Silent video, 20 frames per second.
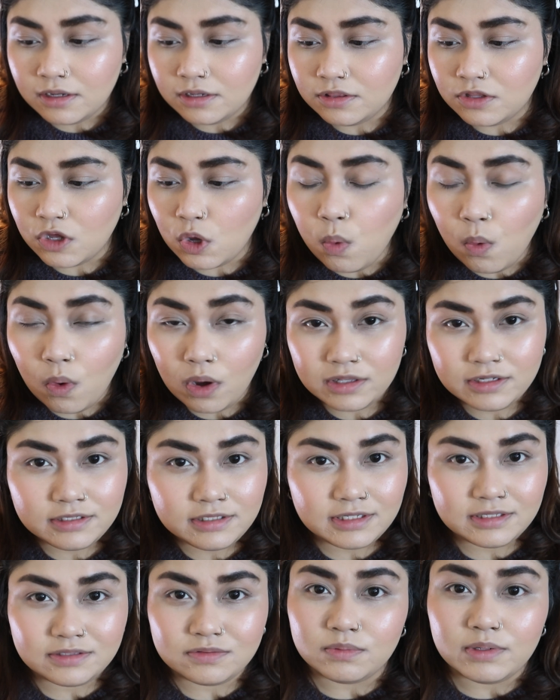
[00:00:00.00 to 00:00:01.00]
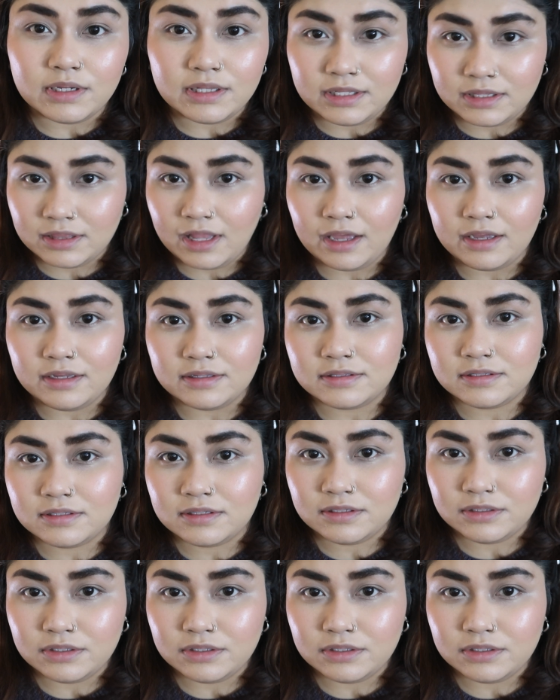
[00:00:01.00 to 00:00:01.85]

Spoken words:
The quality is really nice,